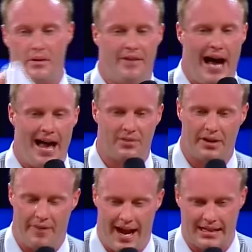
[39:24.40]
revival
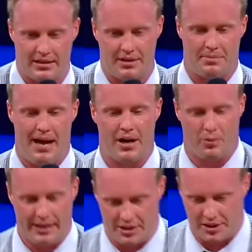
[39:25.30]
and evangelism, how to
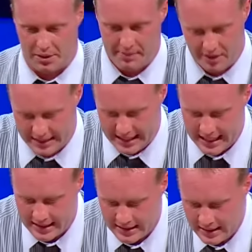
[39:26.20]
reach the community.
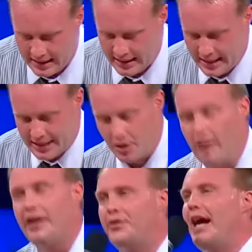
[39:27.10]
Is there
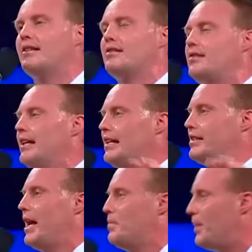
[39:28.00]
anything the city of
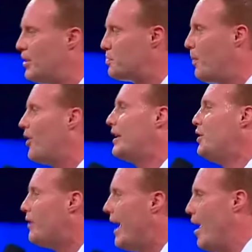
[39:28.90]
Saint Petersburg can
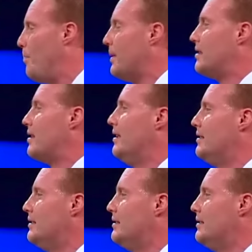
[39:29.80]
do to help us?"